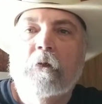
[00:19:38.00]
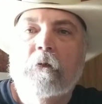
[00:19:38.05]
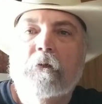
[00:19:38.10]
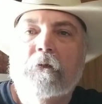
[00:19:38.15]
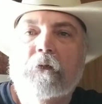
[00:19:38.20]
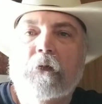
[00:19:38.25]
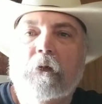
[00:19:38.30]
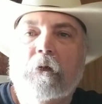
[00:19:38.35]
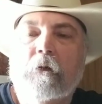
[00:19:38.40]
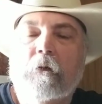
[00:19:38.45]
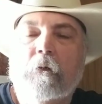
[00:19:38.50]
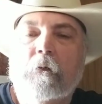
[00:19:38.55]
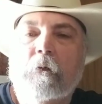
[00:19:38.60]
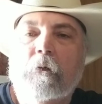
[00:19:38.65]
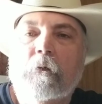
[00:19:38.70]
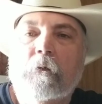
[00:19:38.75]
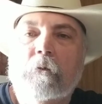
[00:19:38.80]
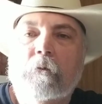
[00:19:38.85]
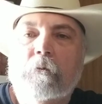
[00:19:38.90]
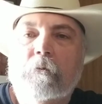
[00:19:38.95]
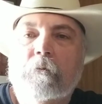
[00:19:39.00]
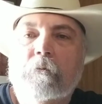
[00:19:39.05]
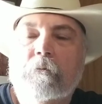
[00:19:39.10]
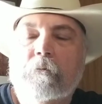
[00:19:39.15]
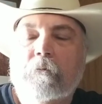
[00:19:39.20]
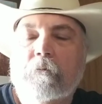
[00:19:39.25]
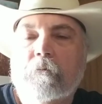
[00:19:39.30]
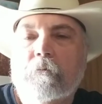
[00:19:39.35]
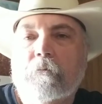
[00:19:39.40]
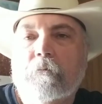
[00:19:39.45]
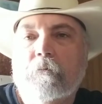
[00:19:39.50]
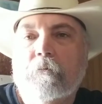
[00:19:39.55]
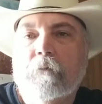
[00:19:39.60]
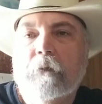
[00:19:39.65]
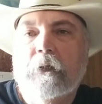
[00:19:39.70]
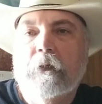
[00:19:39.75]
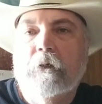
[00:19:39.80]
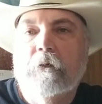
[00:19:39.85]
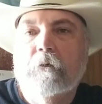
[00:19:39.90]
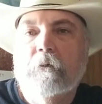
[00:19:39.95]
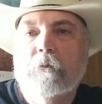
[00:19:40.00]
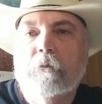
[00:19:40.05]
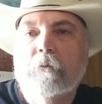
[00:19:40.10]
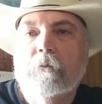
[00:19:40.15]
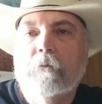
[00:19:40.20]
So, you know,